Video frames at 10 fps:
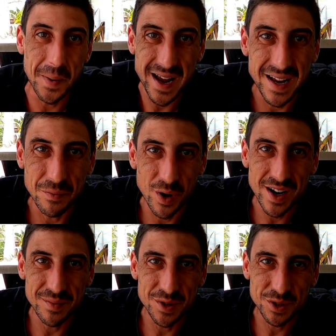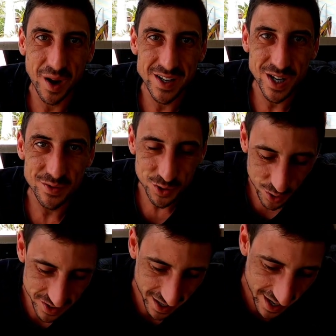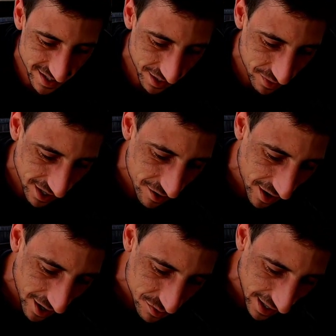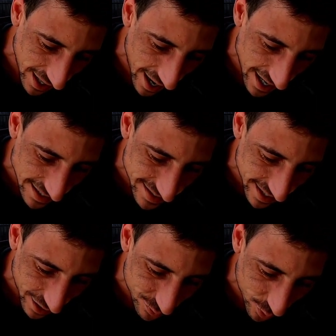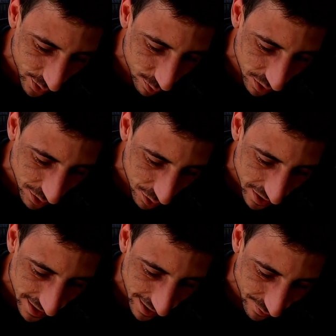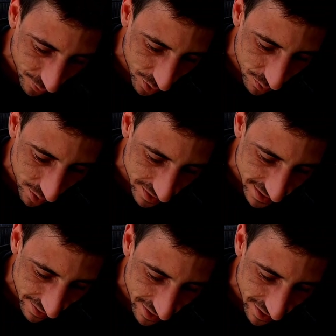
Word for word: Bam! Welcome to Scratch Live Shorts, guys. Here we go, guys. We got an 8, 6, 43, 39, 41,